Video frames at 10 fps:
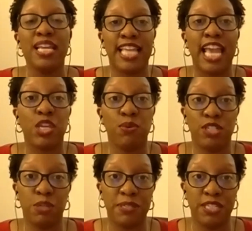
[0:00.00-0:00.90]
get you
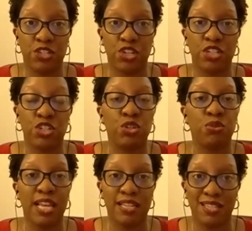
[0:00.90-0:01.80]
into position to
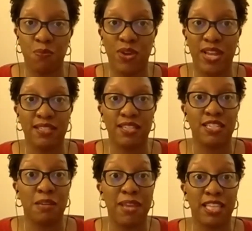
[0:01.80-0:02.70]
get some wins and
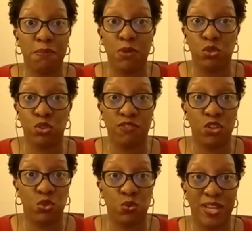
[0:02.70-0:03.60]
to make the most of
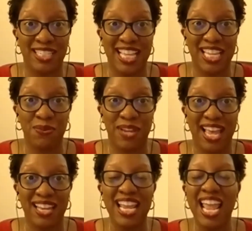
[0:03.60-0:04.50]
those wins that you
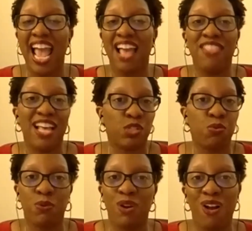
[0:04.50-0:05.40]
get. And that's
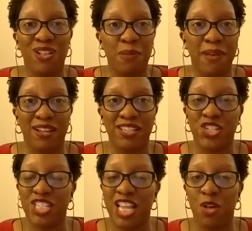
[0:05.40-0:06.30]
what we're all about. It's
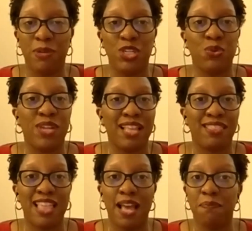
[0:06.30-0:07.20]
just helping you get
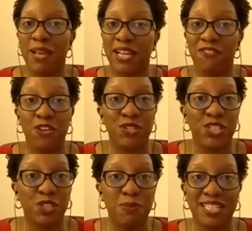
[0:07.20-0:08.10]
that megaphone to
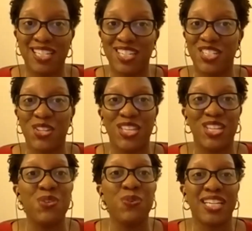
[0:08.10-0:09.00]
your message so that you
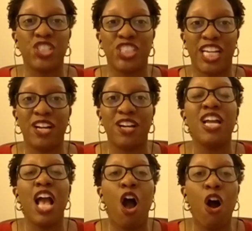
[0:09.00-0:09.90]
can share
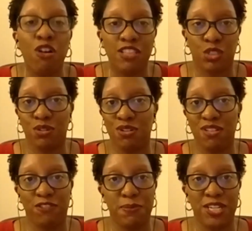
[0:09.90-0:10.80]
all this critical
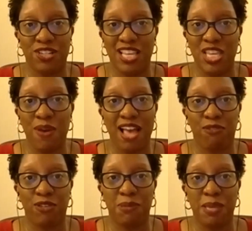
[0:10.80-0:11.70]
information that you have with
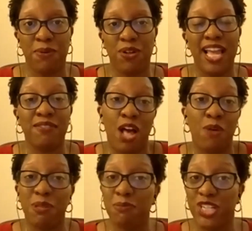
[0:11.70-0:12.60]
people and help
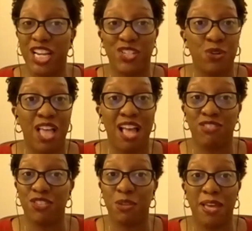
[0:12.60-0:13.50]
them change their lives for
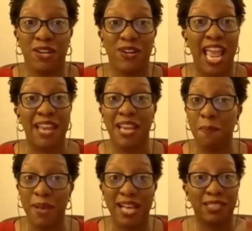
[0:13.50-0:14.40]
the better and
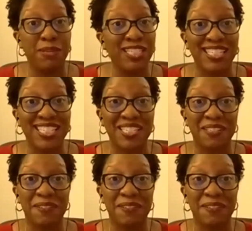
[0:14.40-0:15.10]
impact millions.